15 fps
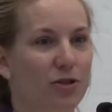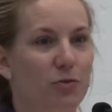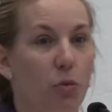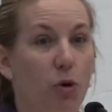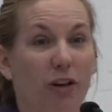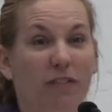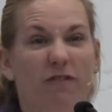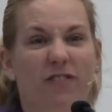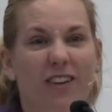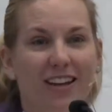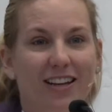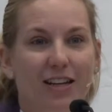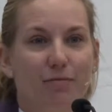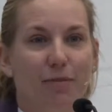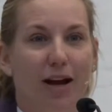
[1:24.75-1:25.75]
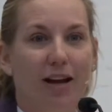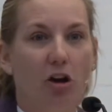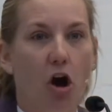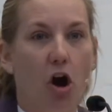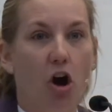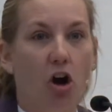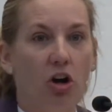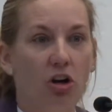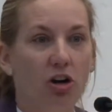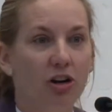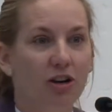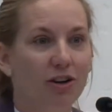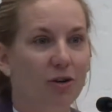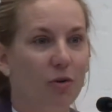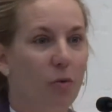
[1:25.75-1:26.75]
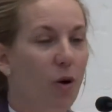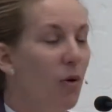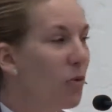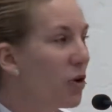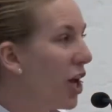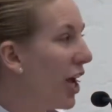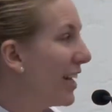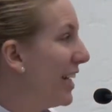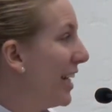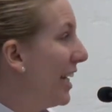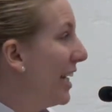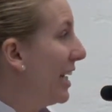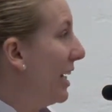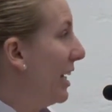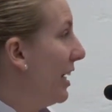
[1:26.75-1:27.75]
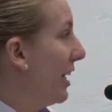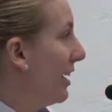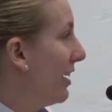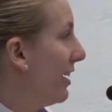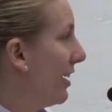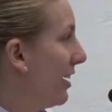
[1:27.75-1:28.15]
Would it fit in my car? What would I need?